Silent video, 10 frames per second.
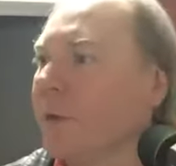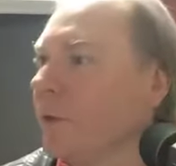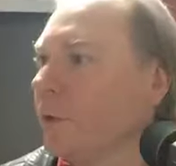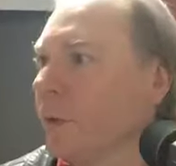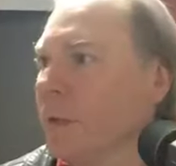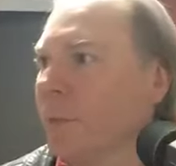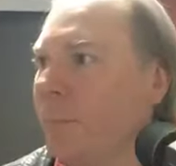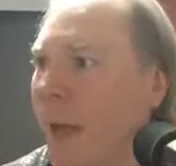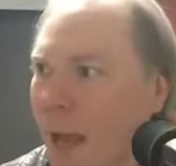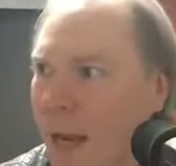the New England
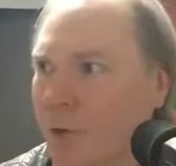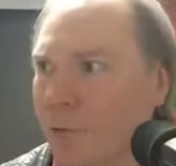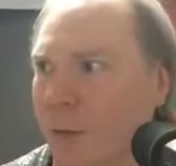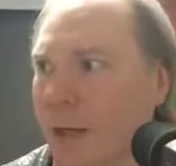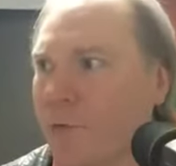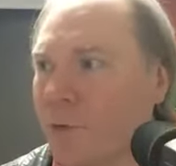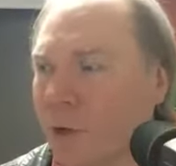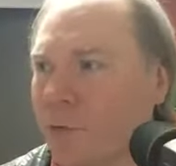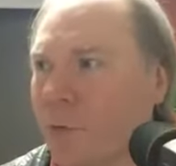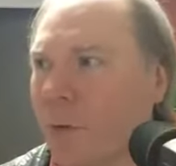Patriots
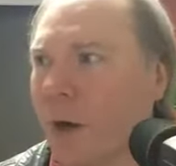also